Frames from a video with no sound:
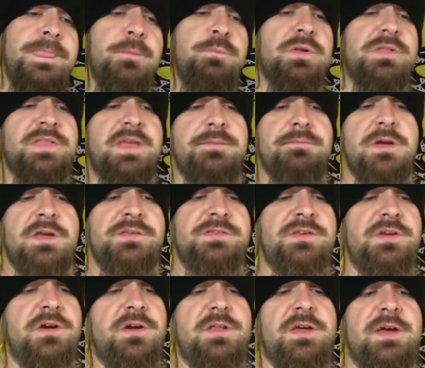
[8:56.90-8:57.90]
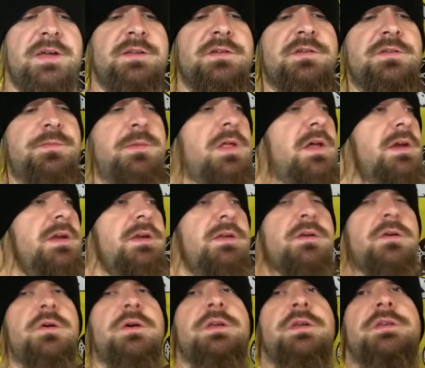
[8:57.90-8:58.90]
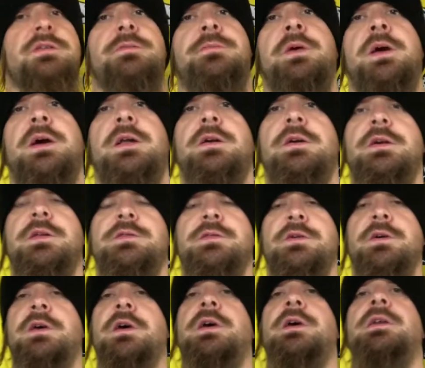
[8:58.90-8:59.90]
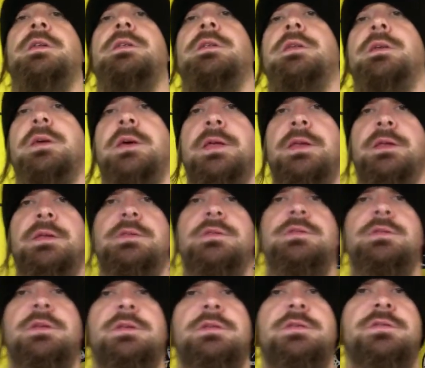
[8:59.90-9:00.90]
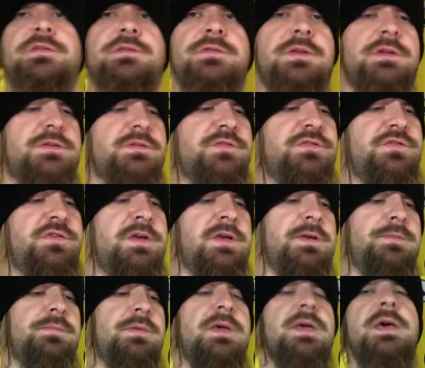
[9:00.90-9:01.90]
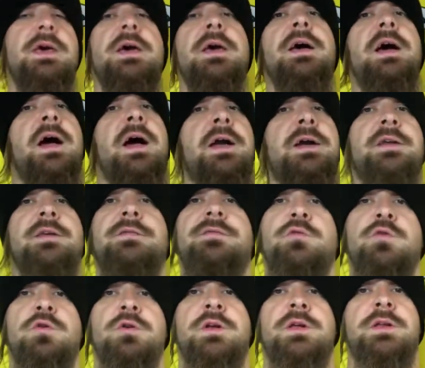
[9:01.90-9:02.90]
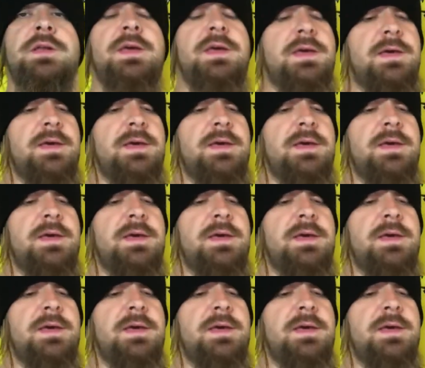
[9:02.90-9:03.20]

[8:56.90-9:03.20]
But they may see all that and just be like, you know, it doesn't matter. It's a gun, and it's cheap. I can afford it.